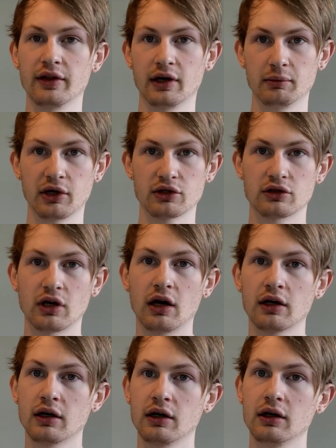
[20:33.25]
and then a much
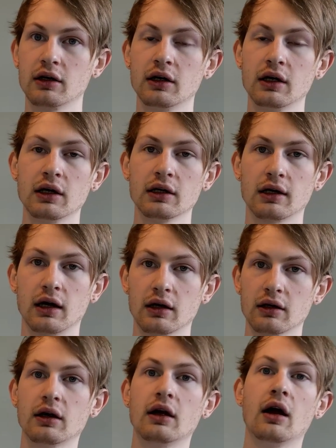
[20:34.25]
darker
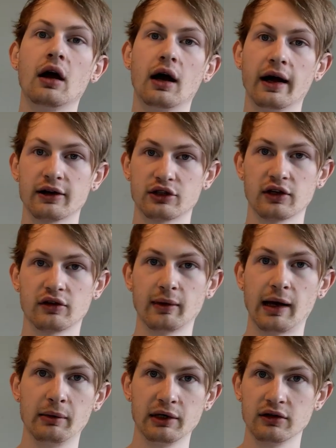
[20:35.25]
colour. I actually had some
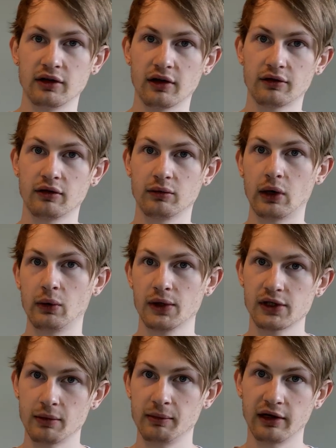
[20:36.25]
ebony dust as well,
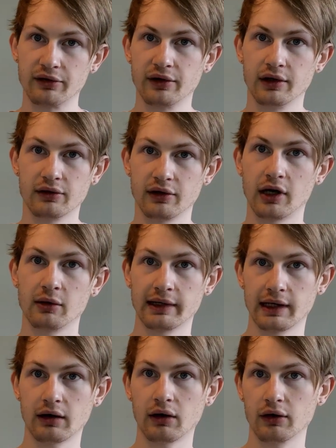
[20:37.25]
which I mixed in to help me
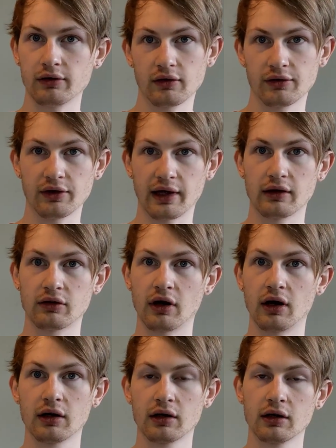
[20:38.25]
get closer to that
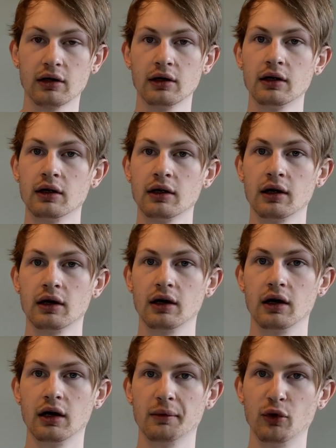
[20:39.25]
dark,
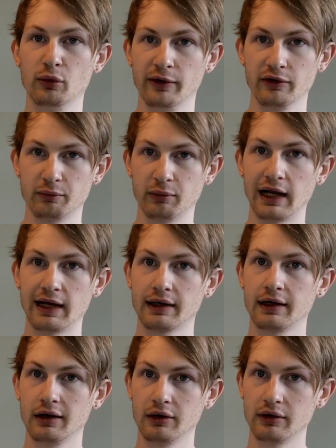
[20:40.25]
uh, almost black
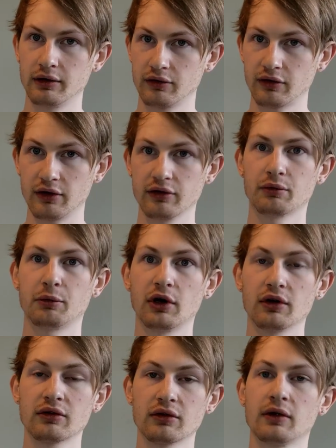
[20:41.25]
colour in certain
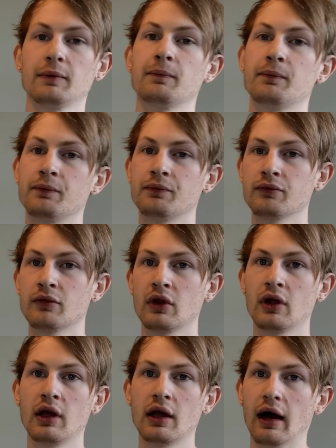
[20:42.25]
spots.
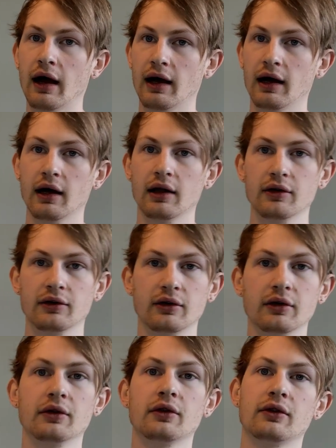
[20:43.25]
And
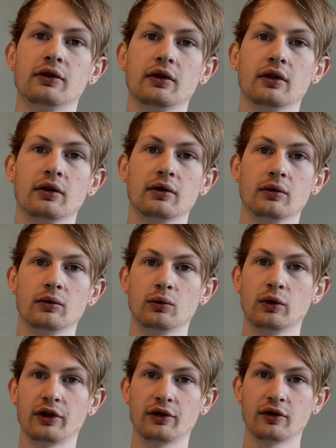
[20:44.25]

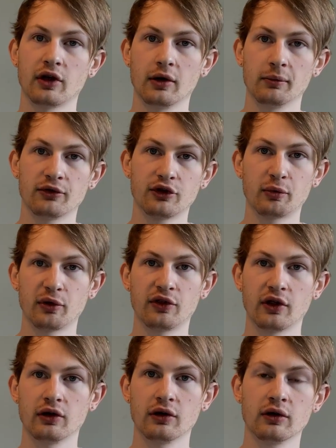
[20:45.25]
with some super
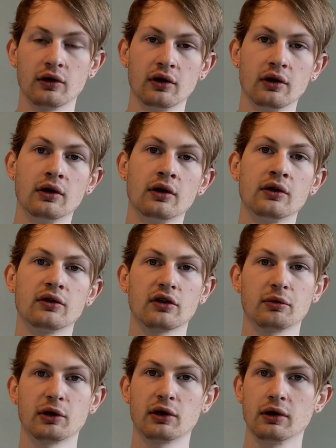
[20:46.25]
thin
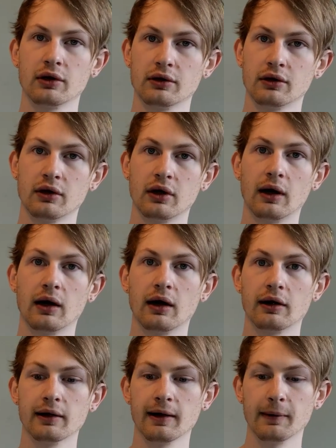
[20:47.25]
super glue,
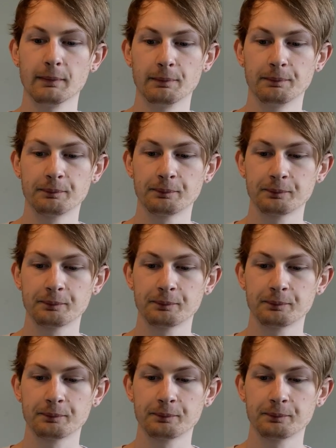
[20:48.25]
I um,